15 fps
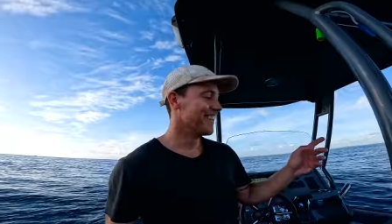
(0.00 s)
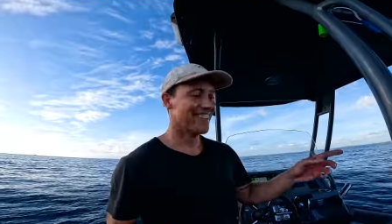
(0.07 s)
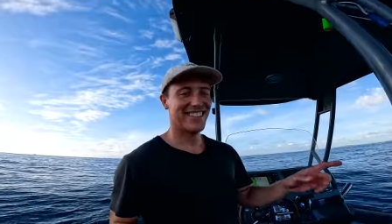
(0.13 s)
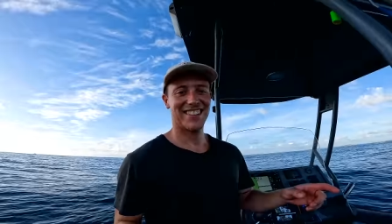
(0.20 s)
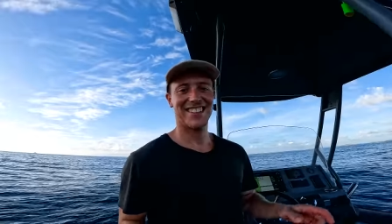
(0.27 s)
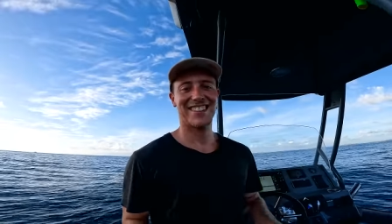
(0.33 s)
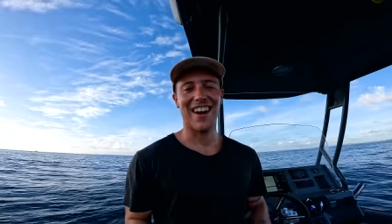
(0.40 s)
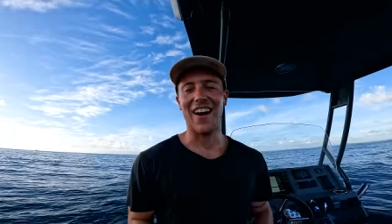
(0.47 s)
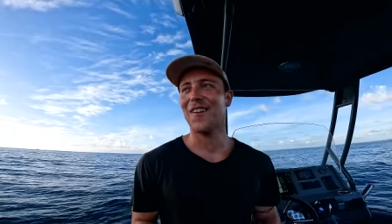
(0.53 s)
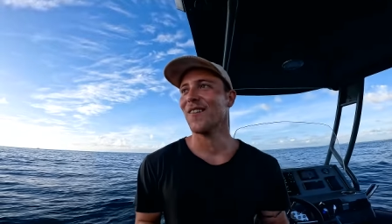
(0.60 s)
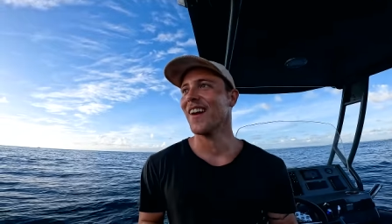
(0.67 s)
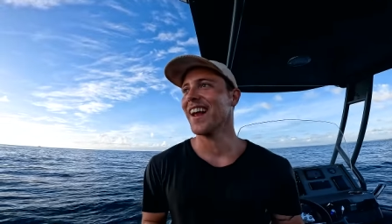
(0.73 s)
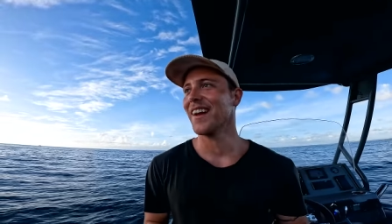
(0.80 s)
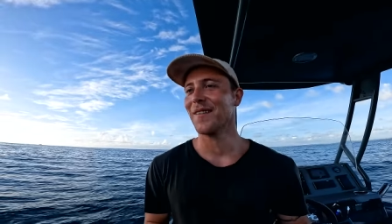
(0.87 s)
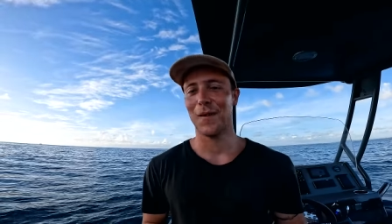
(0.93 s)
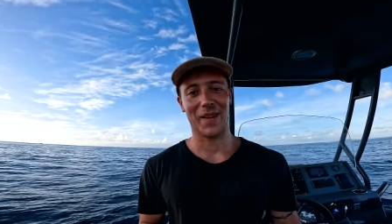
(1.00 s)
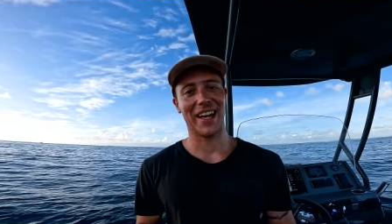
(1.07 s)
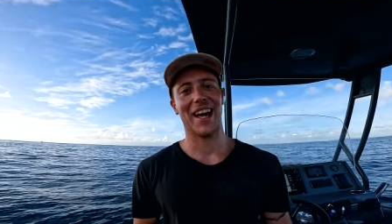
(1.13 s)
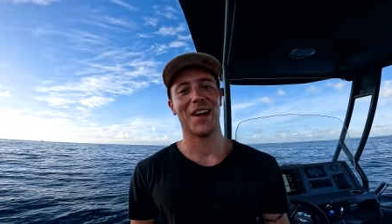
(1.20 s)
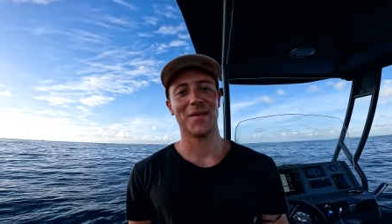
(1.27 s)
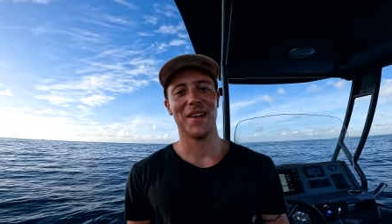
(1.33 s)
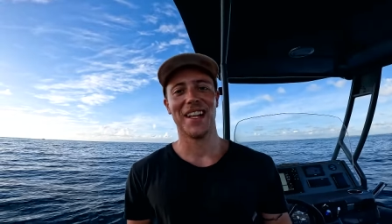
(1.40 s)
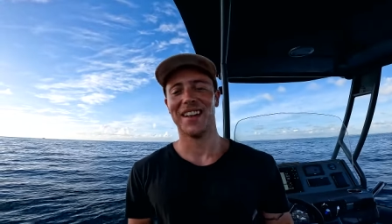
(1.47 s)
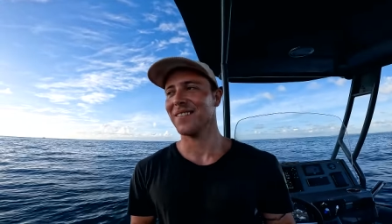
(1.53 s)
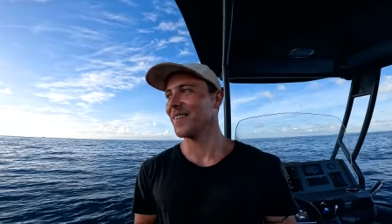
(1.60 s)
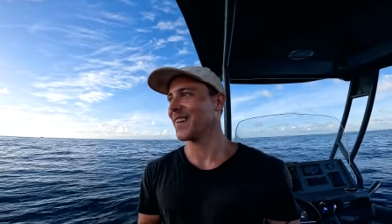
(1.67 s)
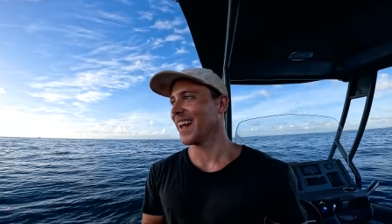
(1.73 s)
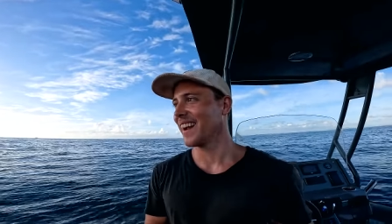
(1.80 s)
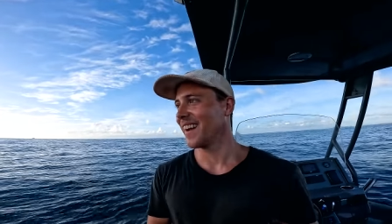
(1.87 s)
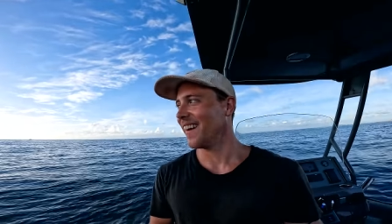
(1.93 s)
When she's done weighing, we'll get them in and
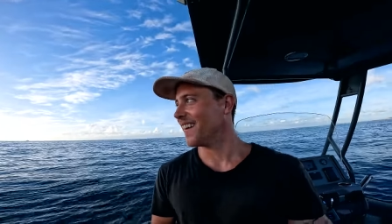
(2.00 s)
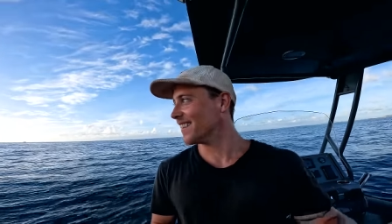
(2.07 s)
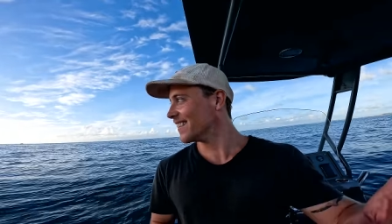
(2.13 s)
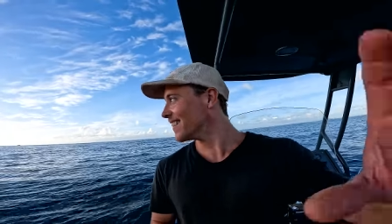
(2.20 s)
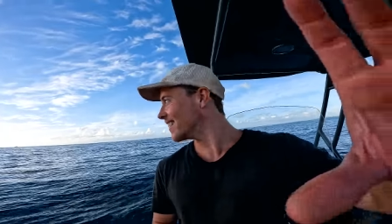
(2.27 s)
we'll get going.